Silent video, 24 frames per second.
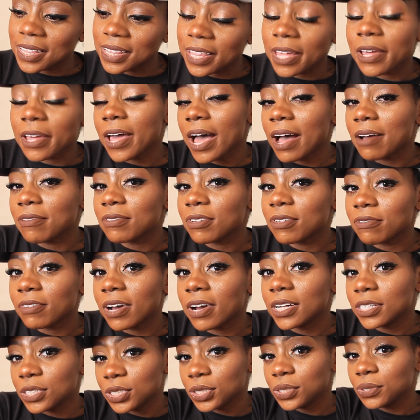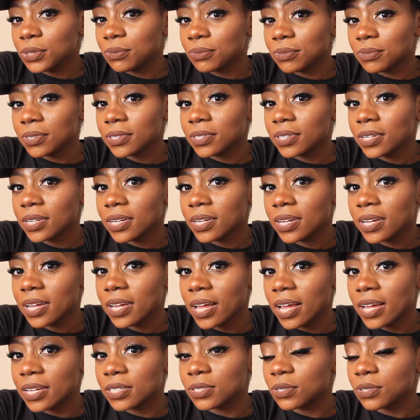They have to find you
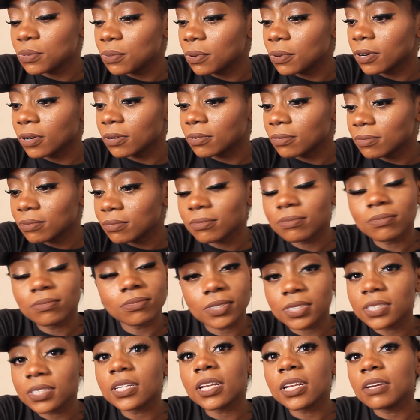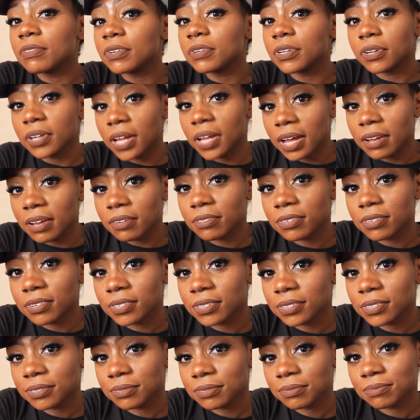as you were just living your life.
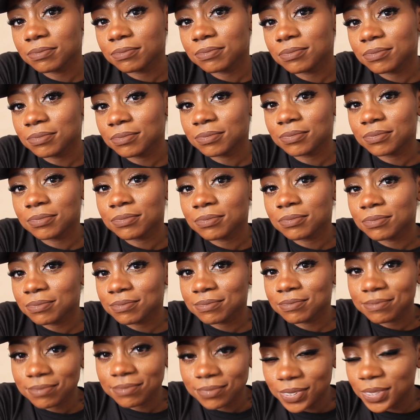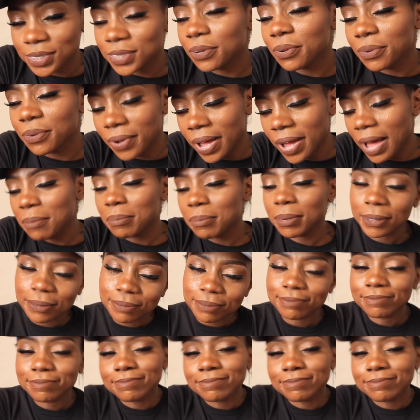So it'll happen.